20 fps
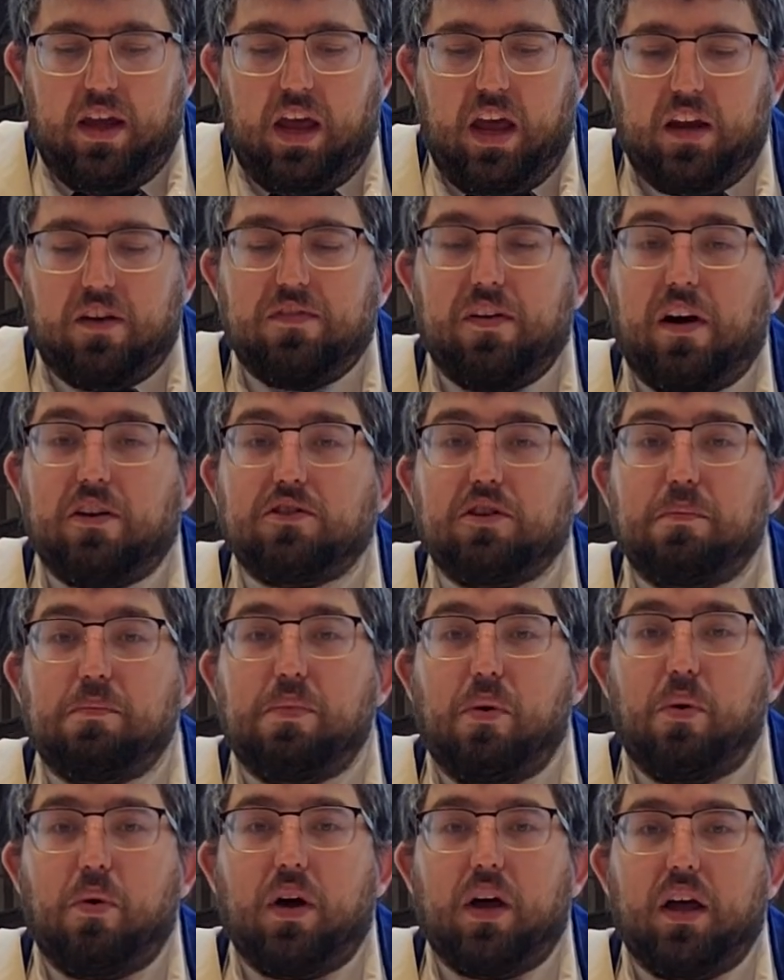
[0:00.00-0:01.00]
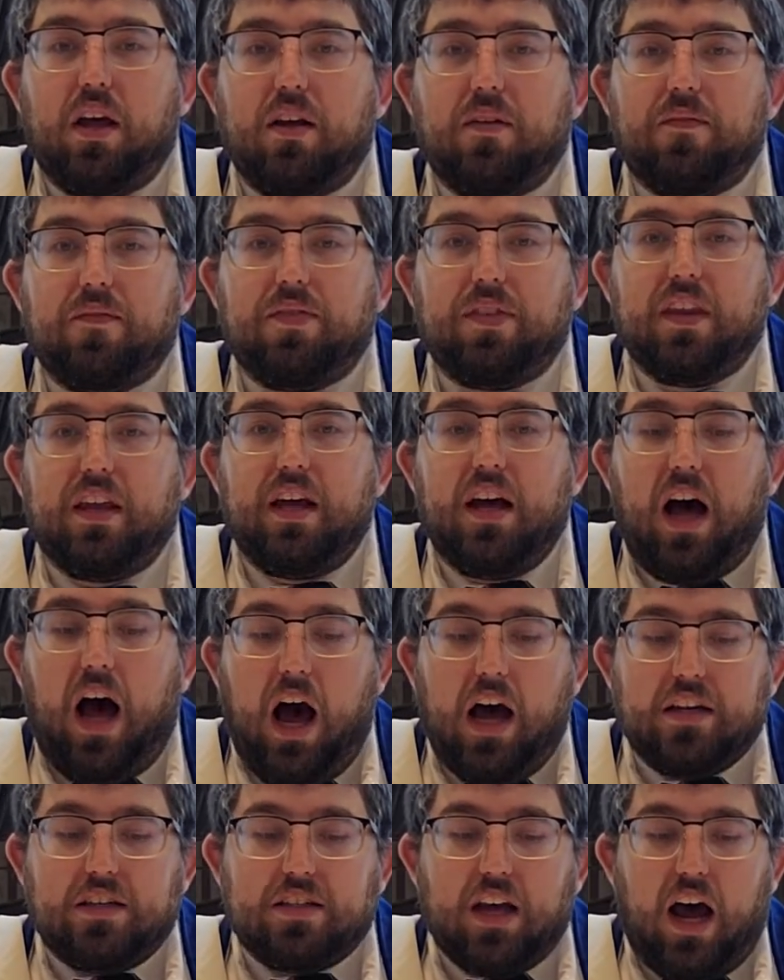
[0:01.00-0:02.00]
and found a boy,
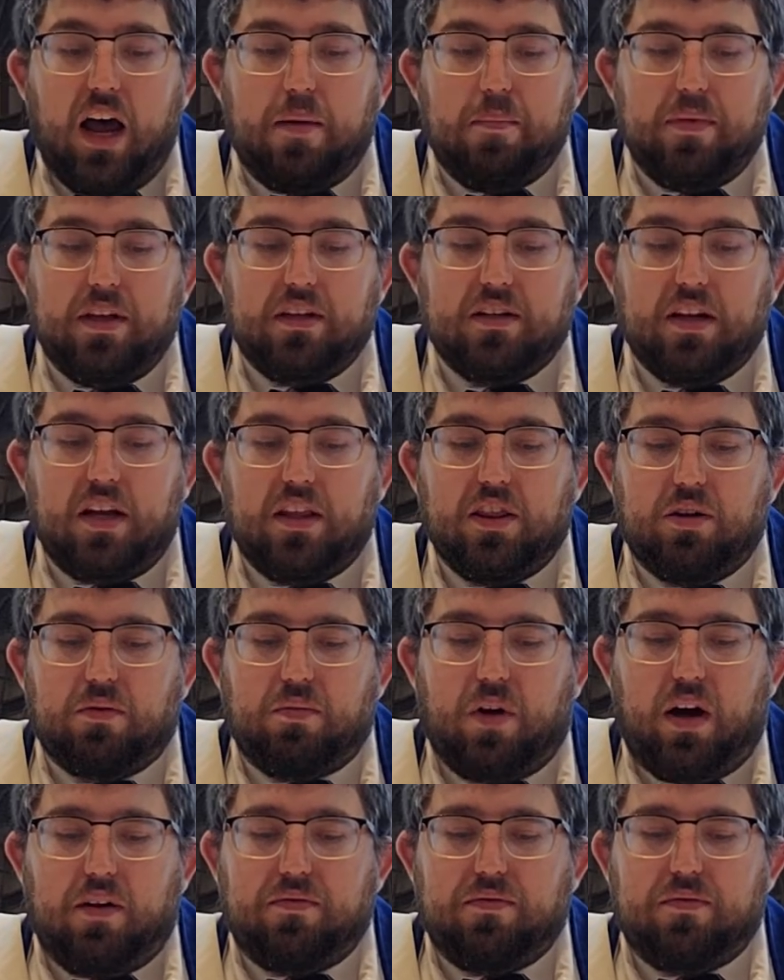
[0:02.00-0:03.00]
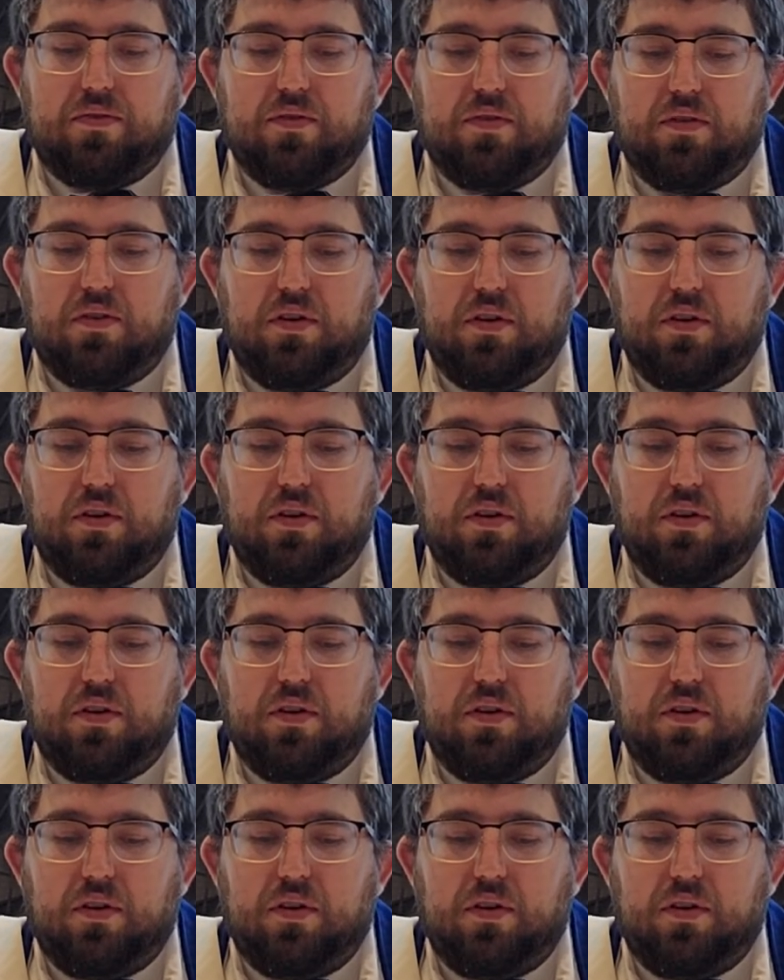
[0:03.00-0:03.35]
a diamond in the rough,